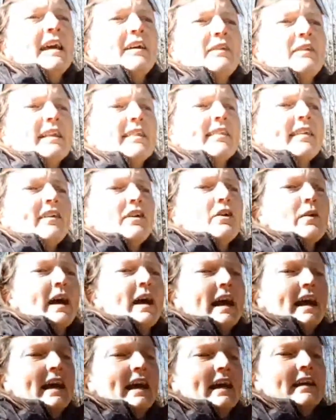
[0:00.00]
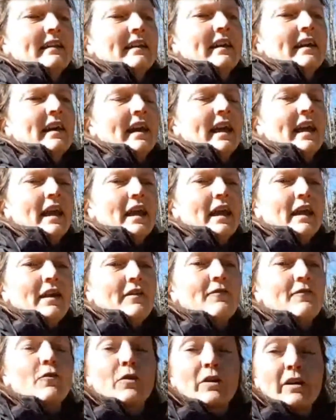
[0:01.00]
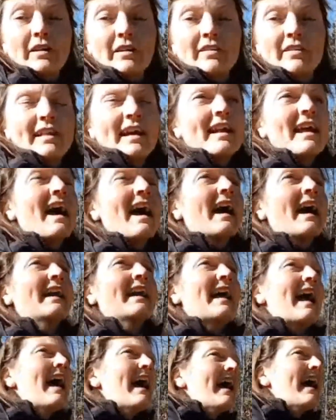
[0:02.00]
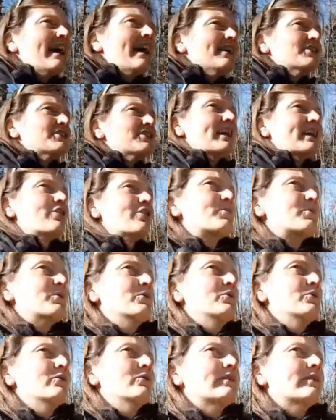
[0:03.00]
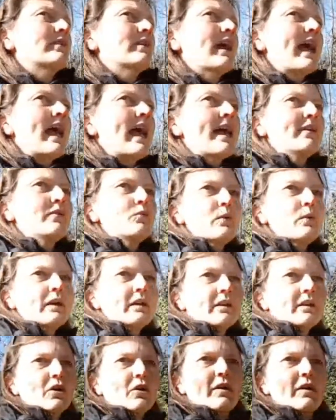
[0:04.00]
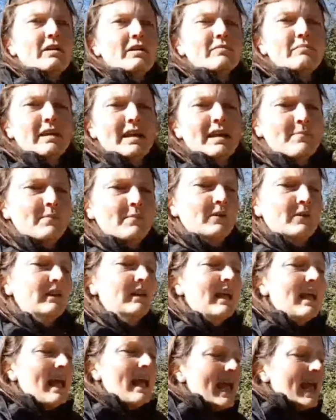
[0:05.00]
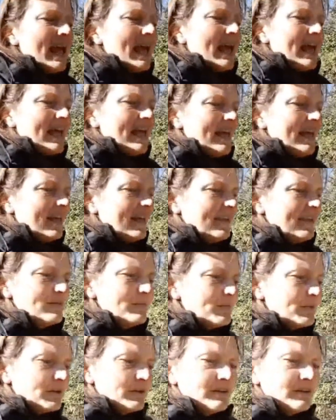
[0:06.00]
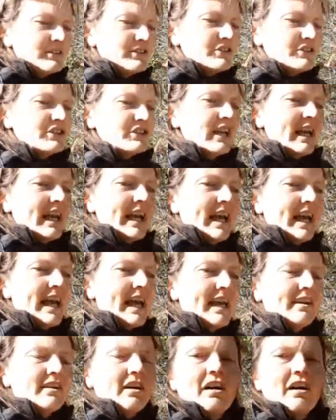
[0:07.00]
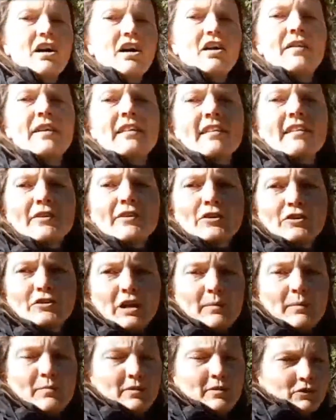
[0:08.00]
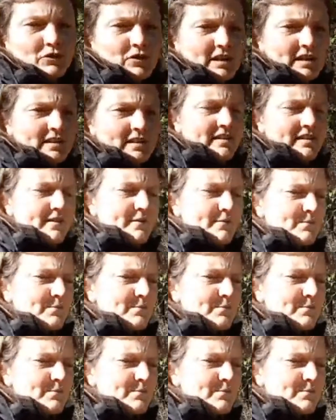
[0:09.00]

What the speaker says: let's say you had a forest that had ash and spruce and willow and maple and birch and all these other types of trees,